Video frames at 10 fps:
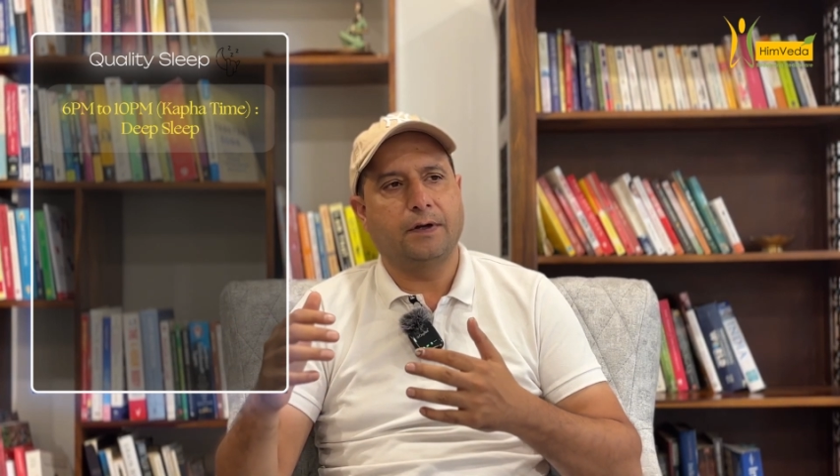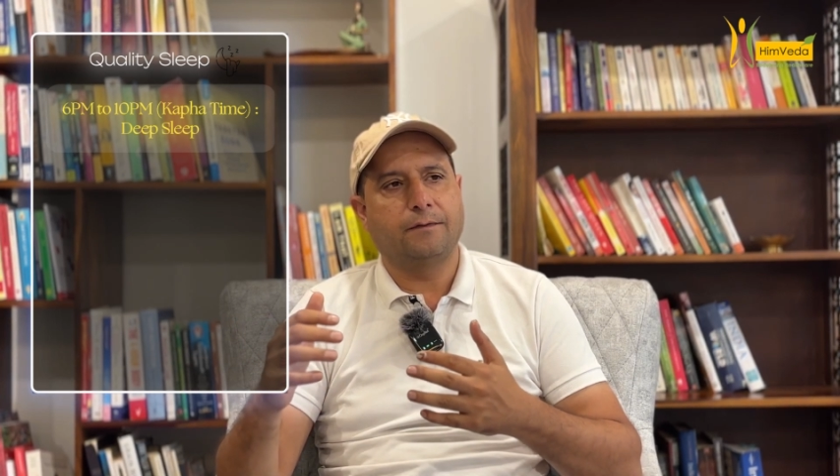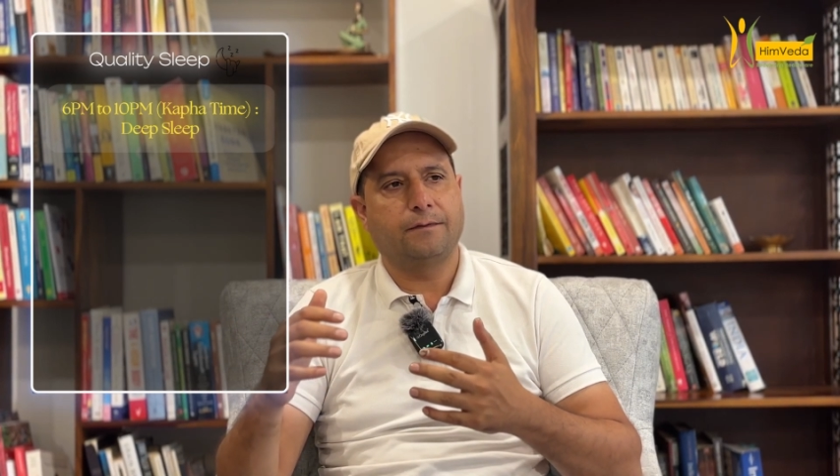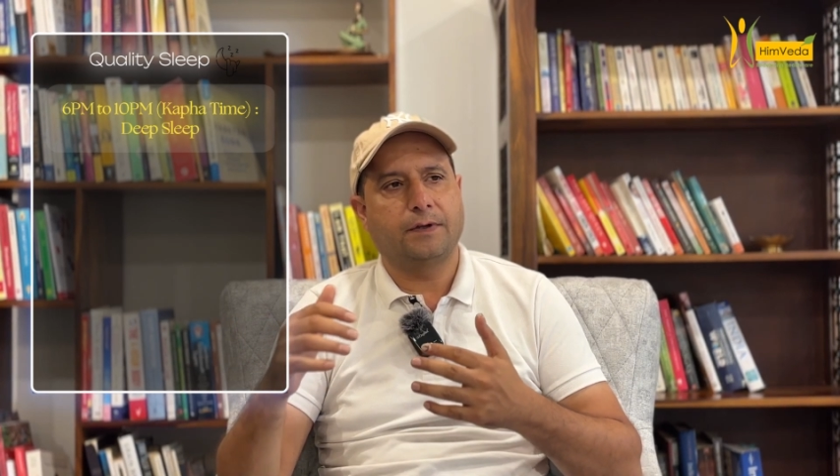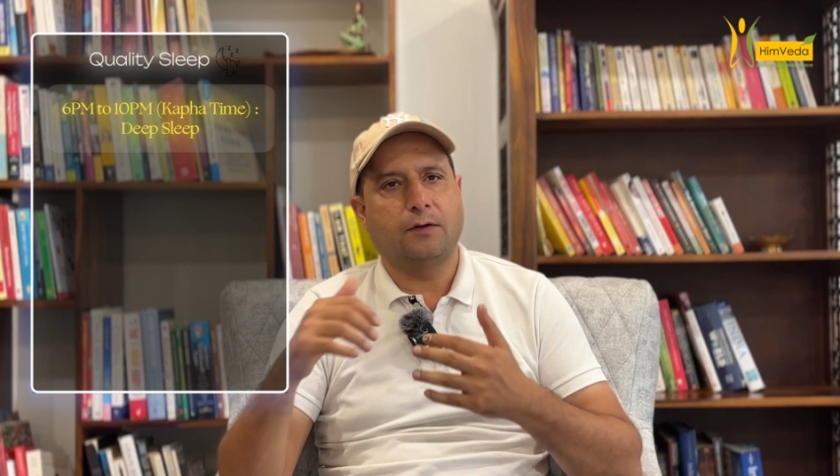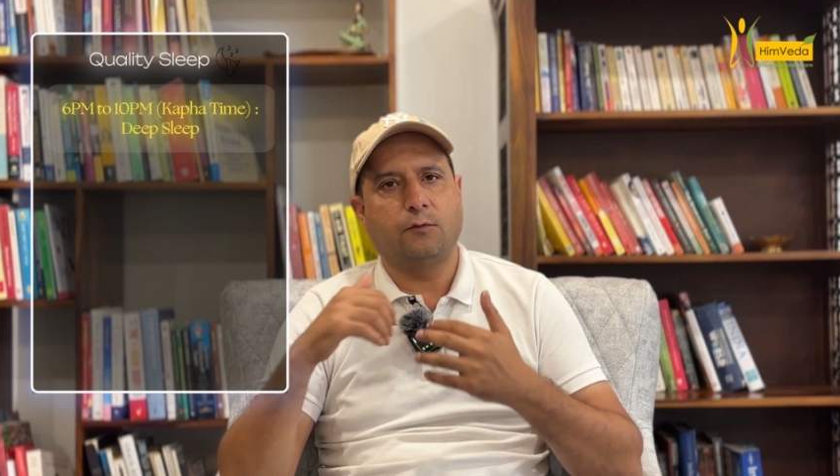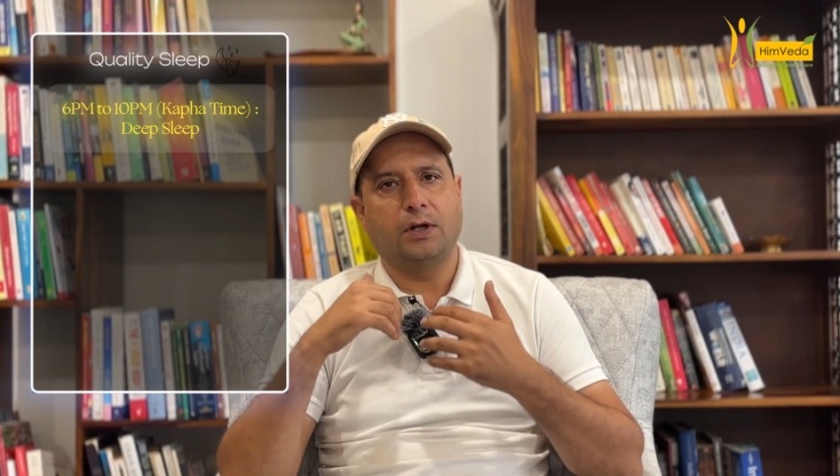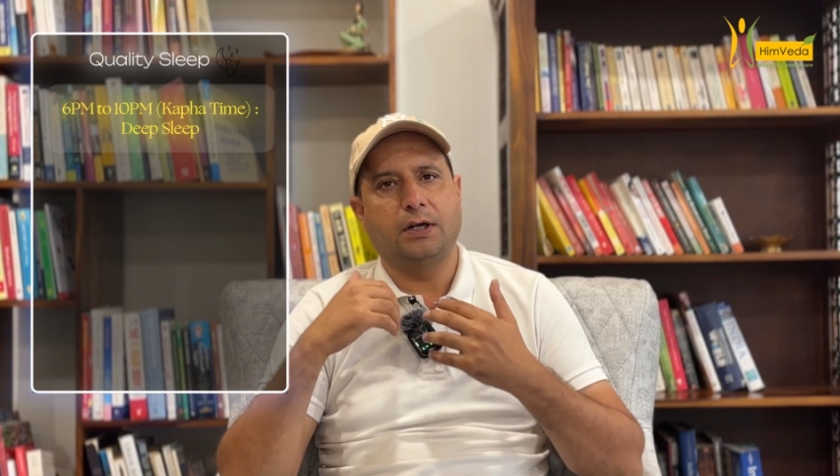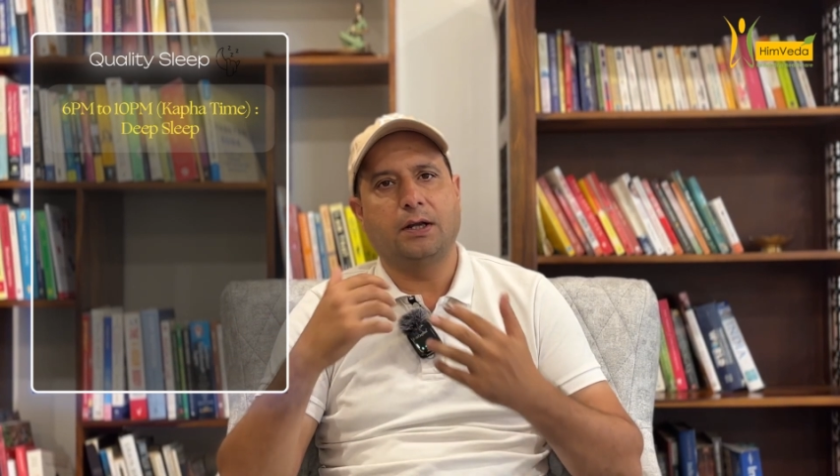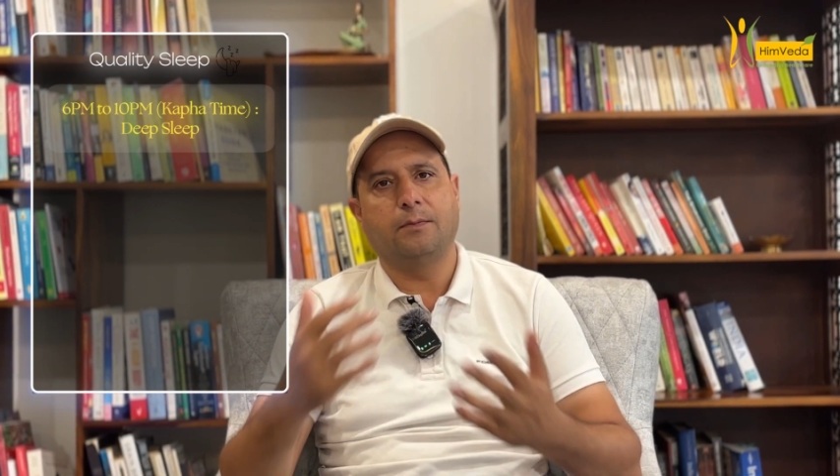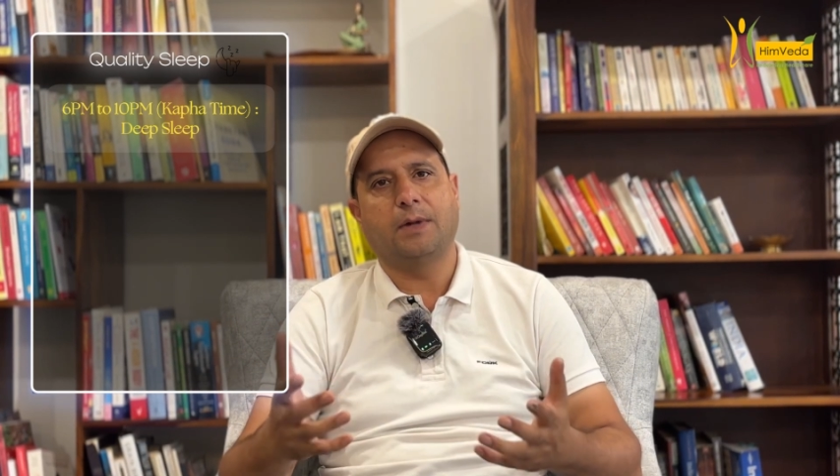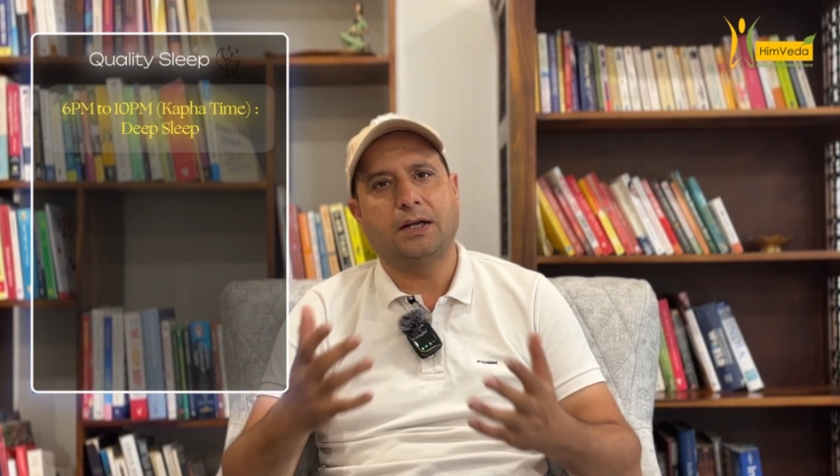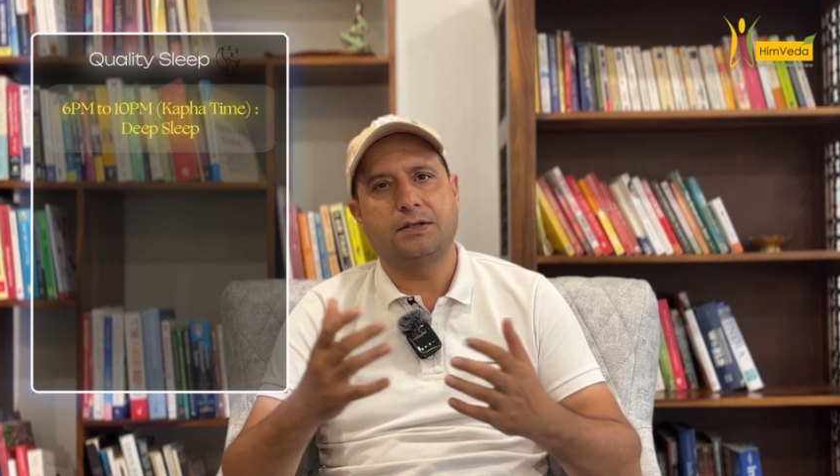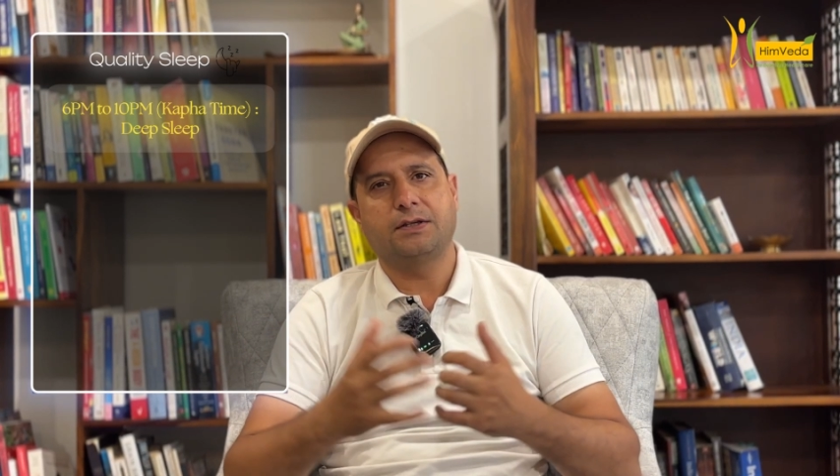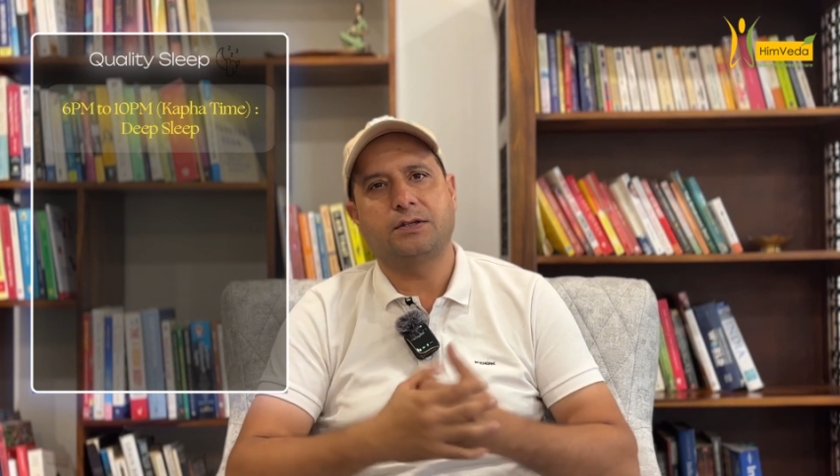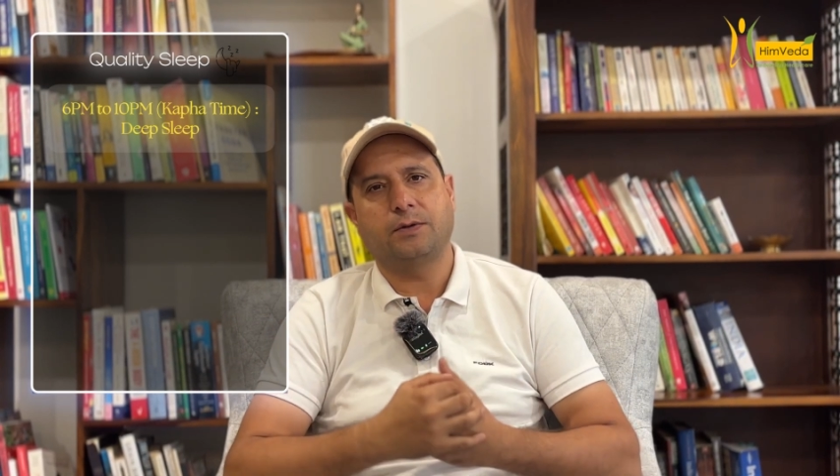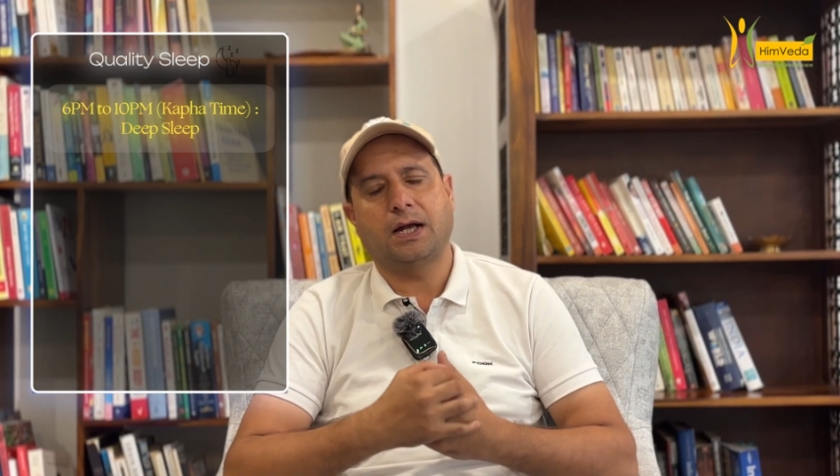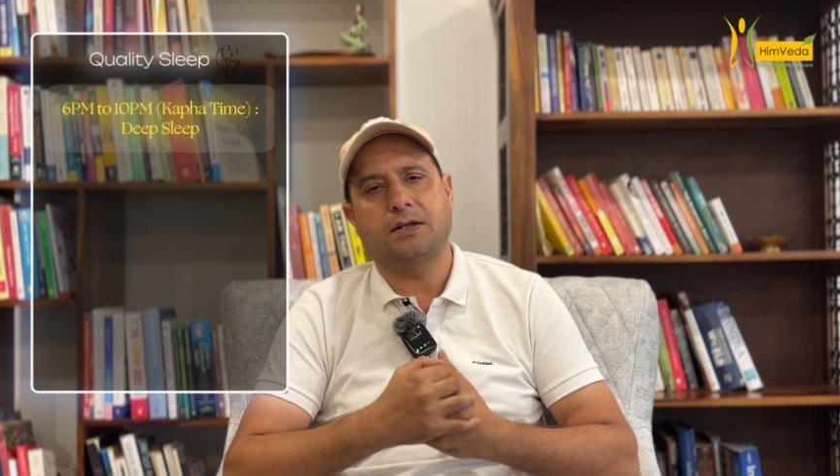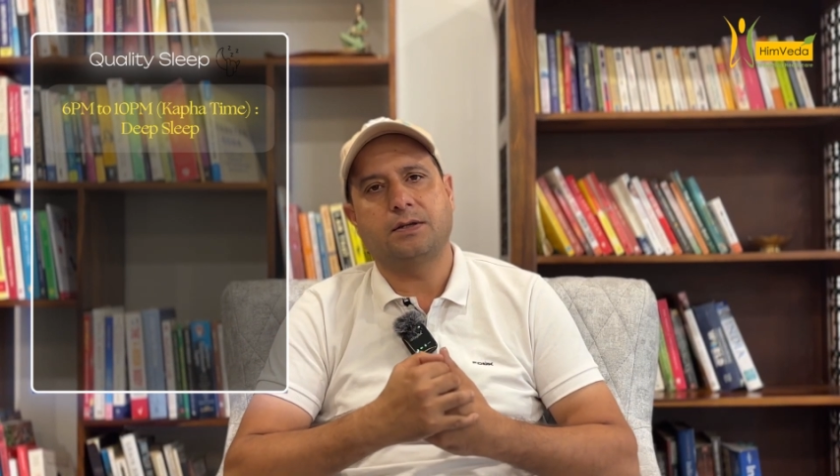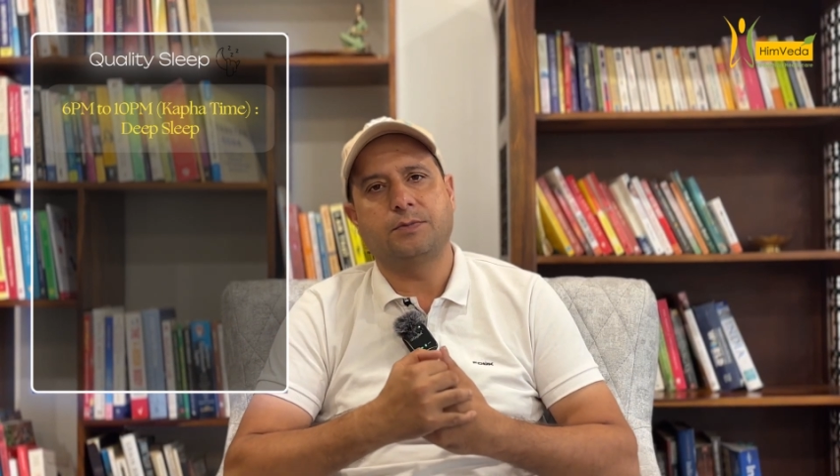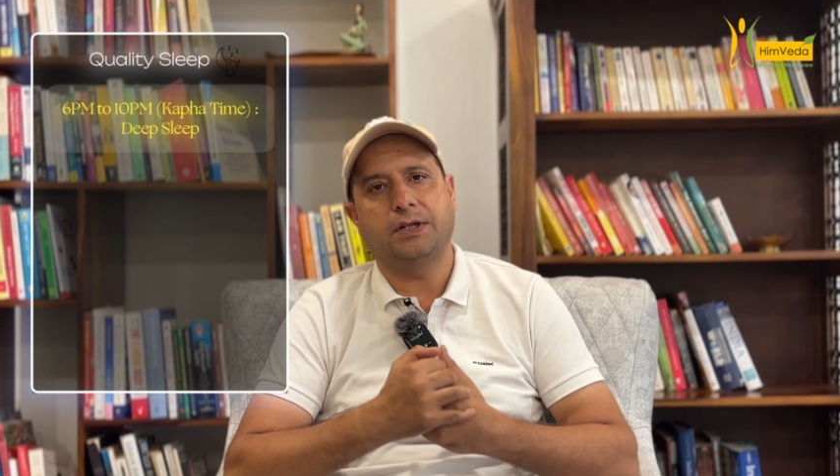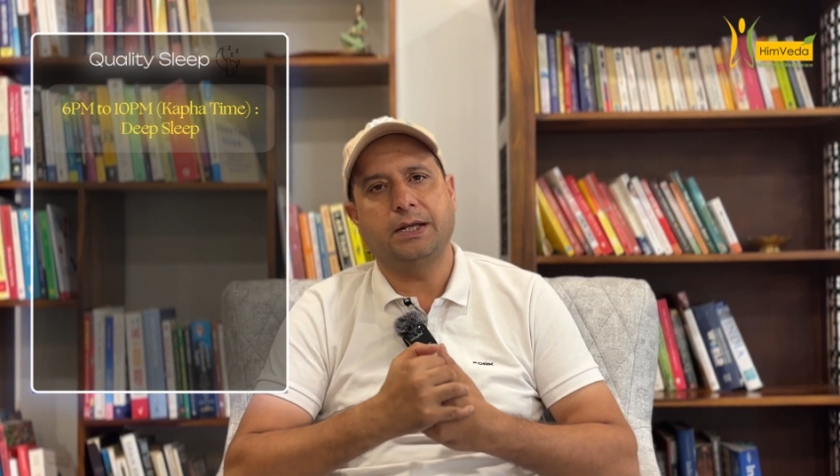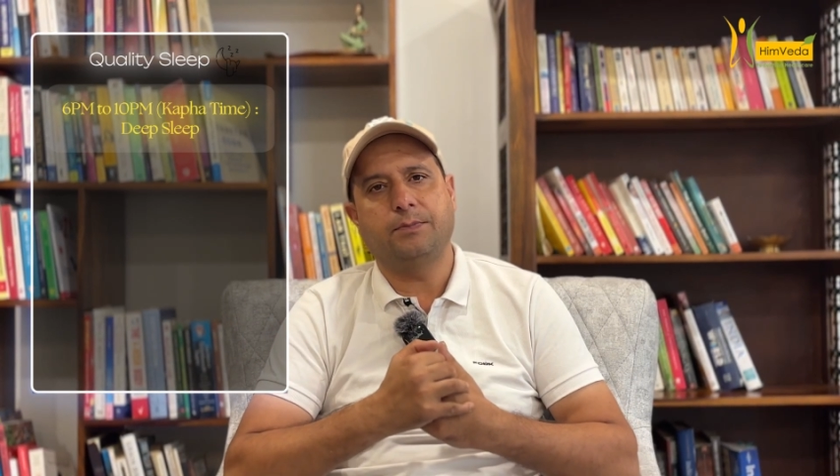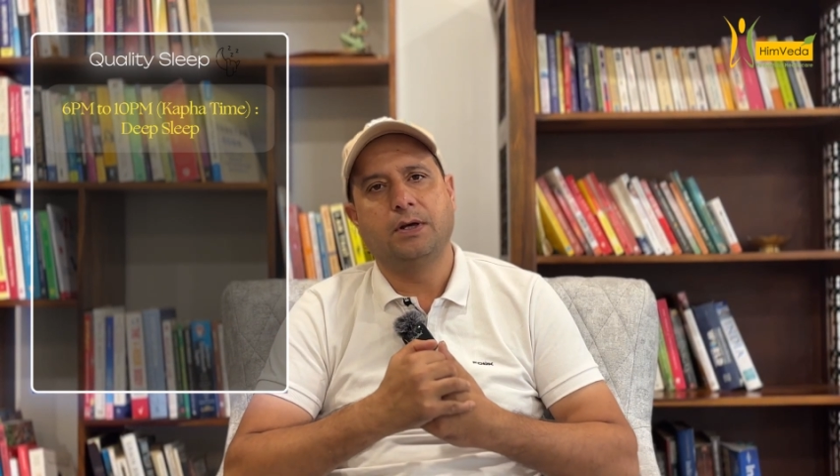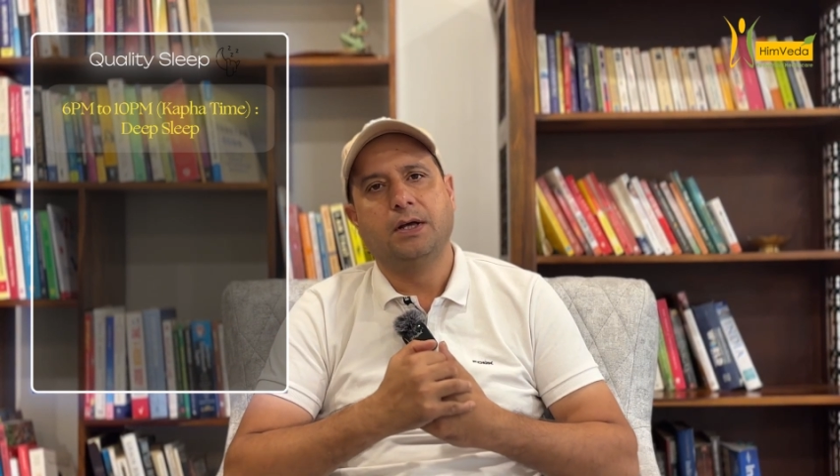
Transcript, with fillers: if someone uh, manages to catch some sleep